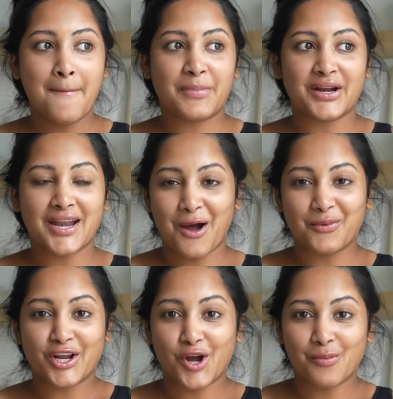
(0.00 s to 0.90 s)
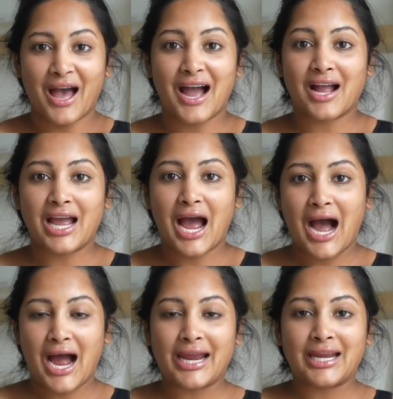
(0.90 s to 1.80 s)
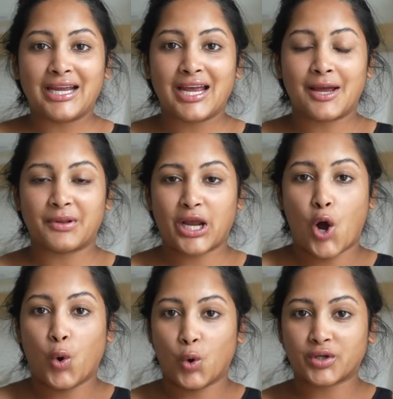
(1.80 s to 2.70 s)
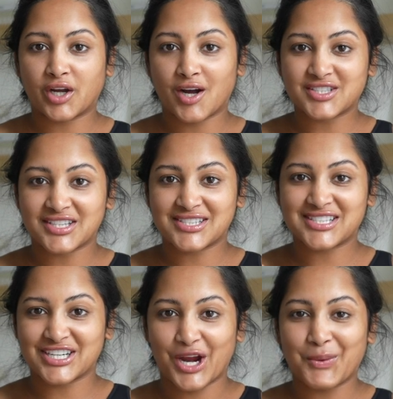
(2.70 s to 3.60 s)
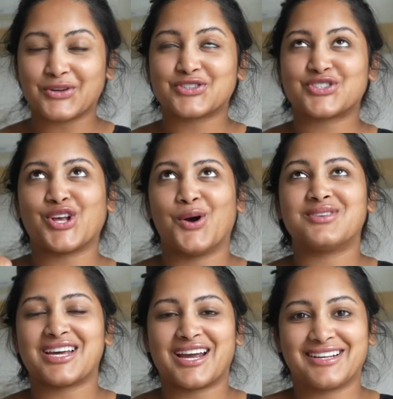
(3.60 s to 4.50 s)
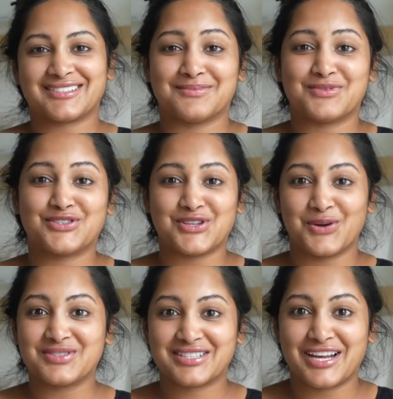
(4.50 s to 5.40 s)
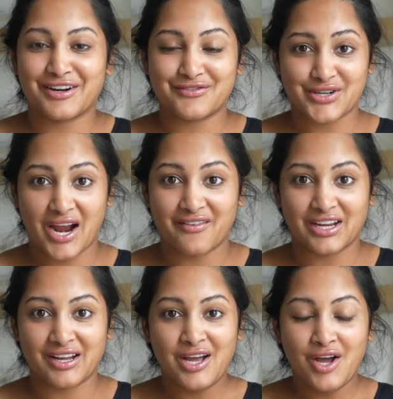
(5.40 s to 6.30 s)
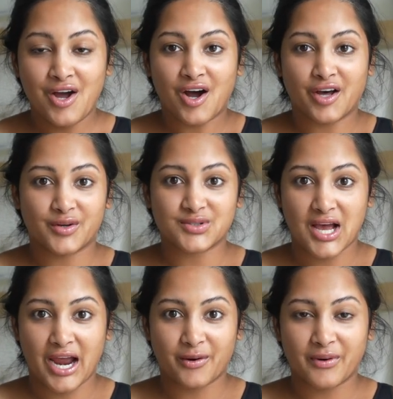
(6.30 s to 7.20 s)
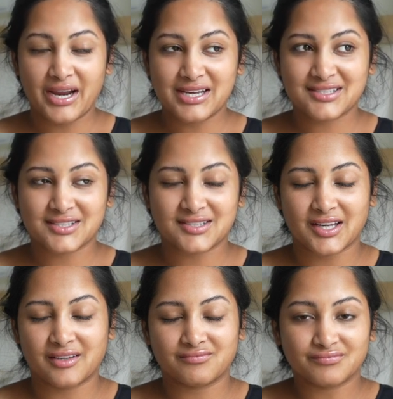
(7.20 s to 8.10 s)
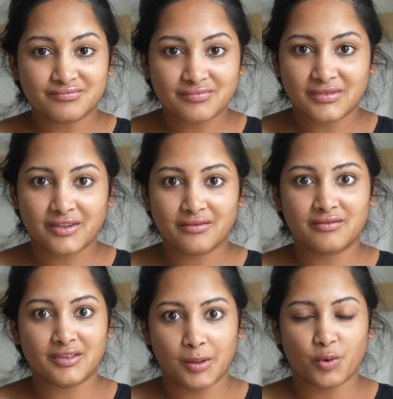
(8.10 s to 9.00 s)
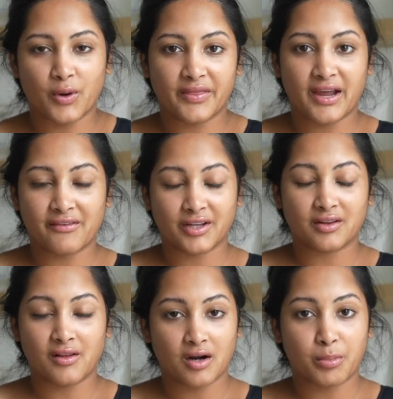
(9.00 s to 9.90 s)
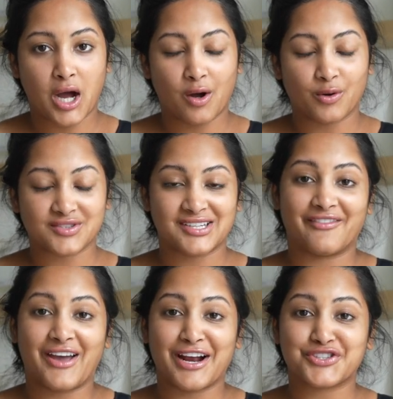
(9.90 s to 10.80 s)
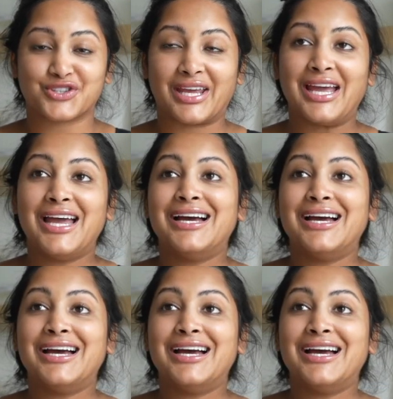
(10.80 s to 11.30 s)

But now when I go back, I am like holding onto the steering wheel so tight because I'm so scared of driving on those highways because like number one, they have like a lot of potholes and I've actually